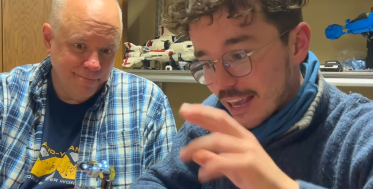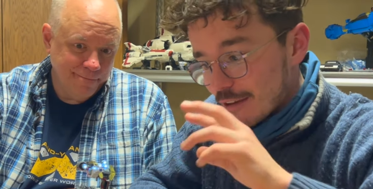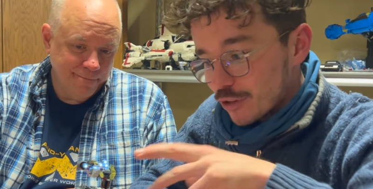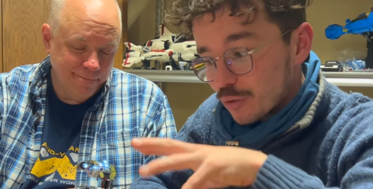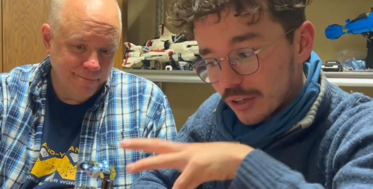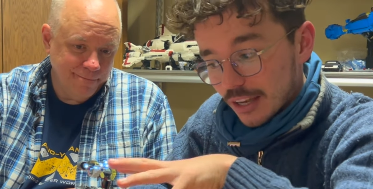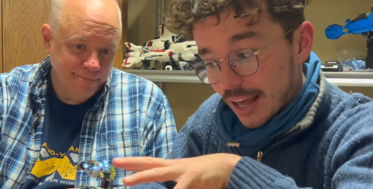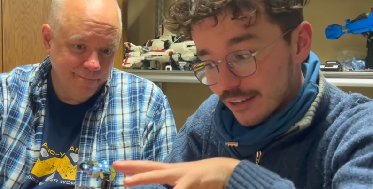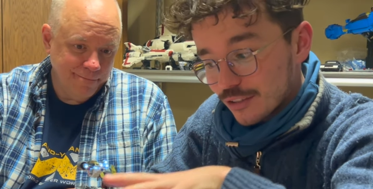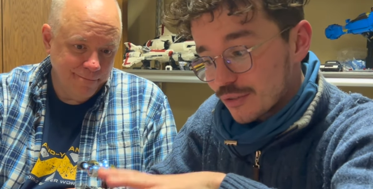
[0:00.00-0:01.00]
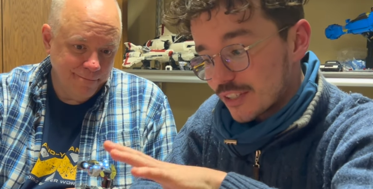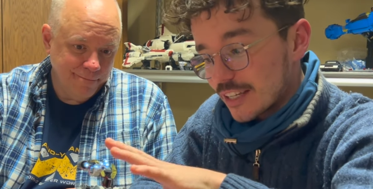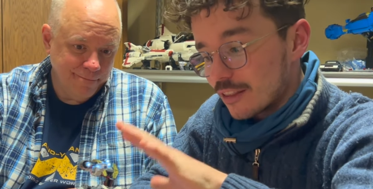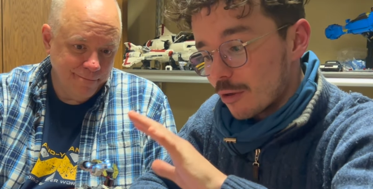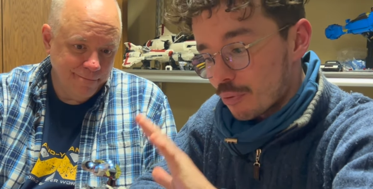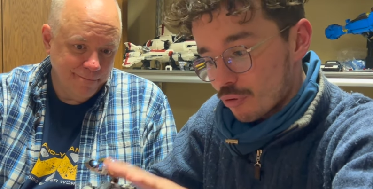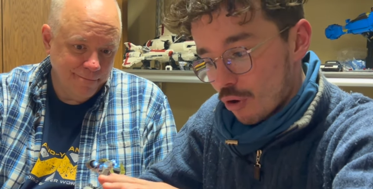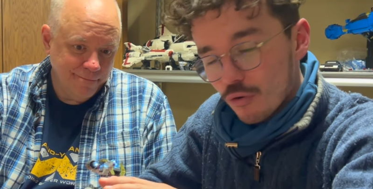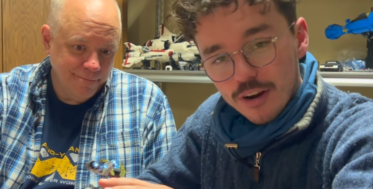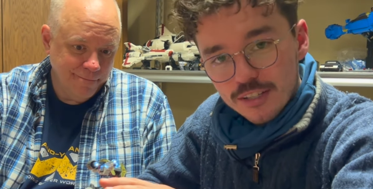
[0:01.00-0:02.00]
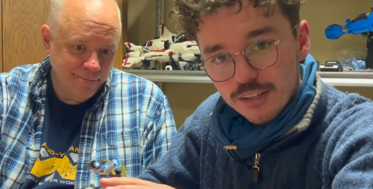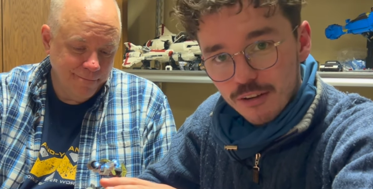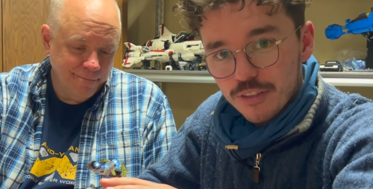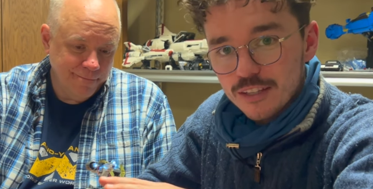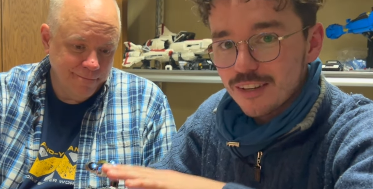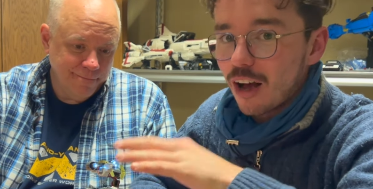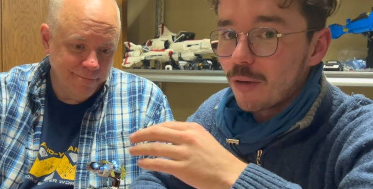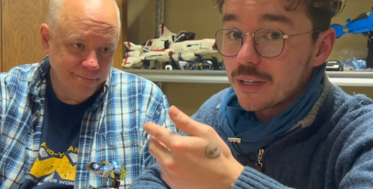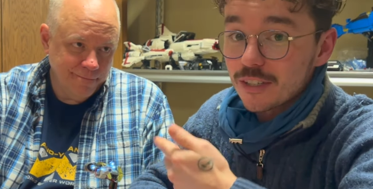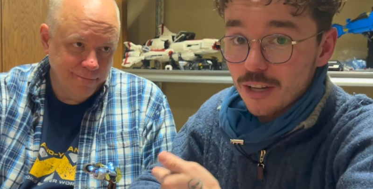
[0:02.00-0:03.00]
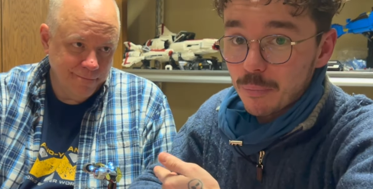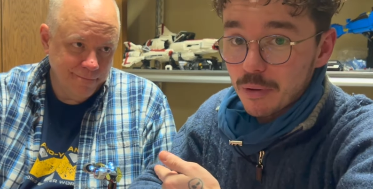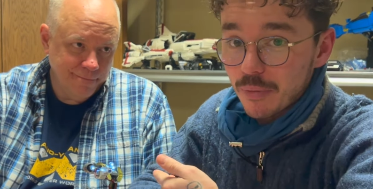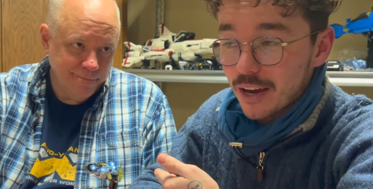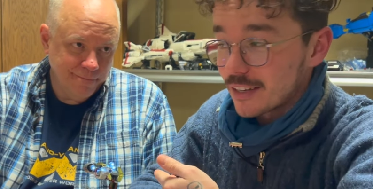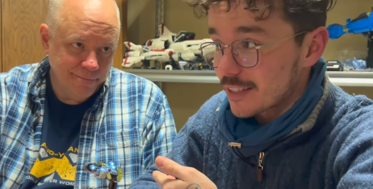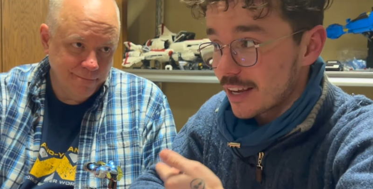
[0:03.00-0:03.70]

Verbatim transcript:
Speaker 1: if you would like to see the progress of this, I'll be stopping by and saying